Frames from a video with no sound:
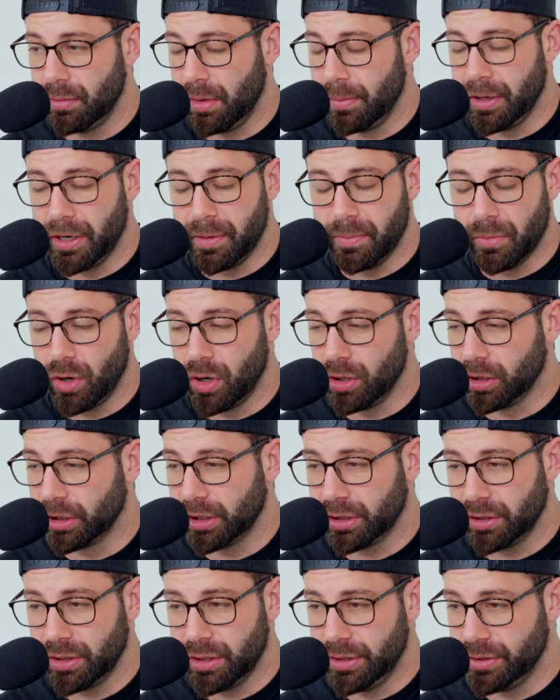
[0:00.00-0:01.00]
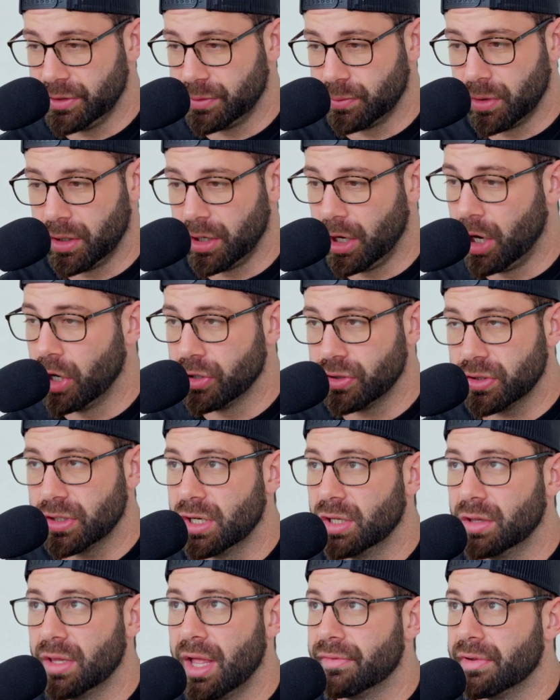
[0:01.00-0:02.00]
buddy Mark has run
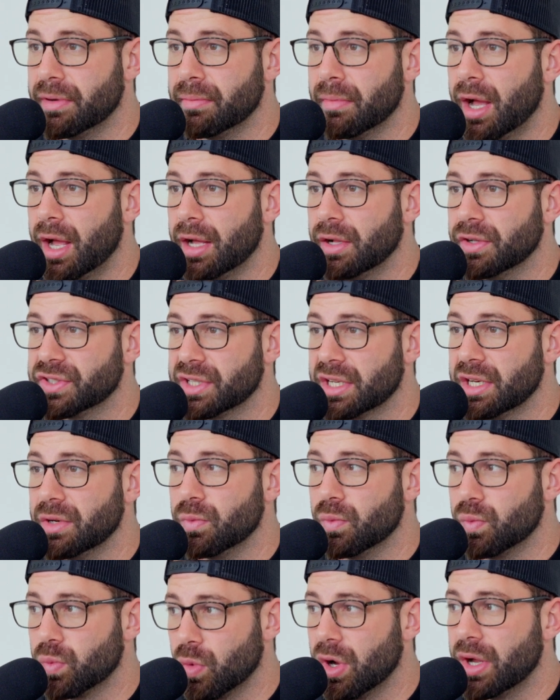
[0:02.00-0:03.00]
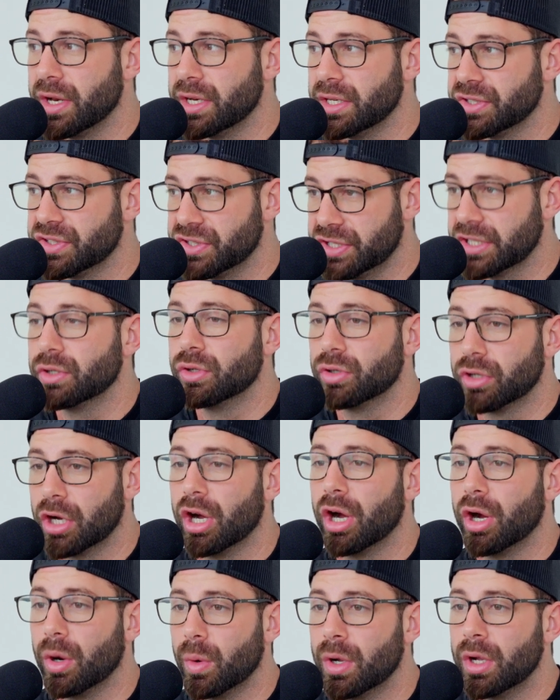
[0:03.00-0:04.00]
111 miles in one single
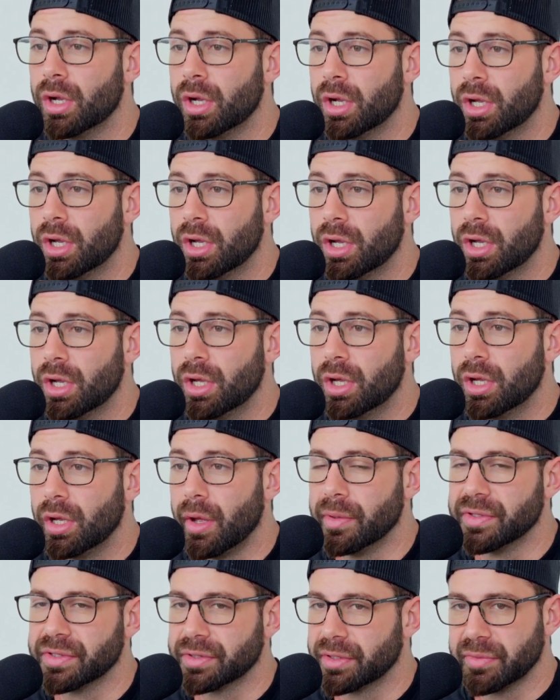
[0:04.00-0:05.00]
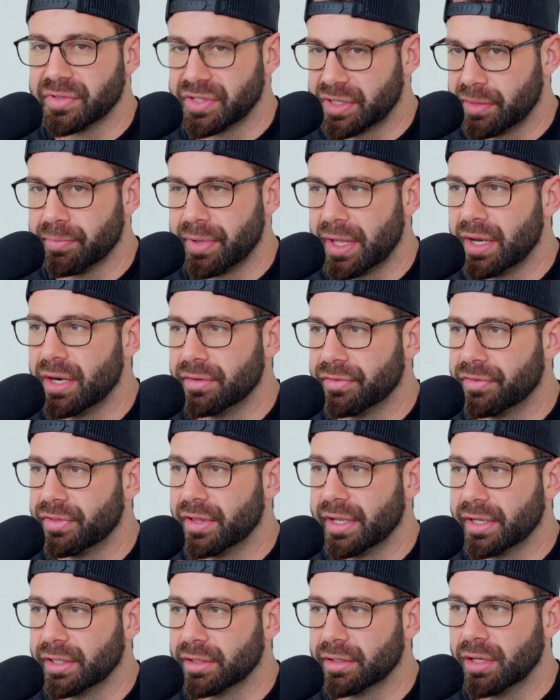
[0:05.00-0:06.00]
go. It was a competitive
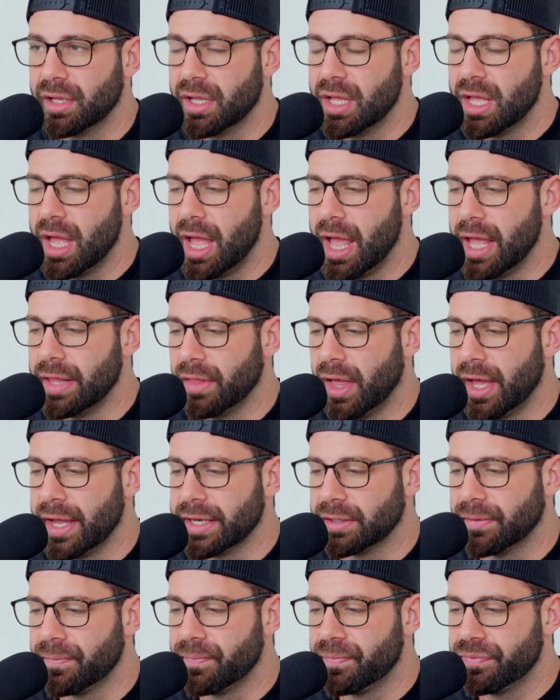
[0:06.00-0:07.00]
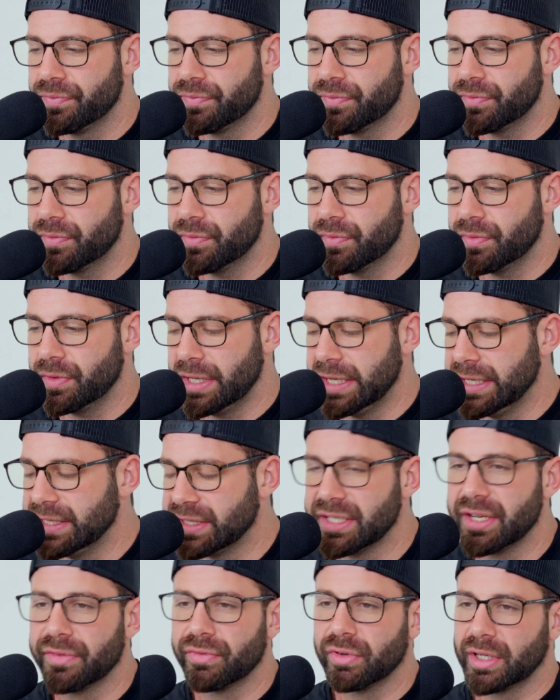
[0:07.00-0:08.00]
thing. And like, he's a
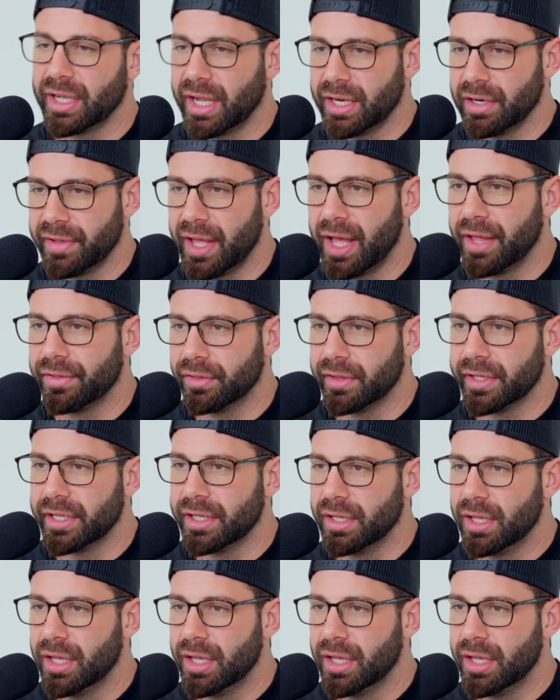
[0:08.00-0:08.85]
different kind of athlete.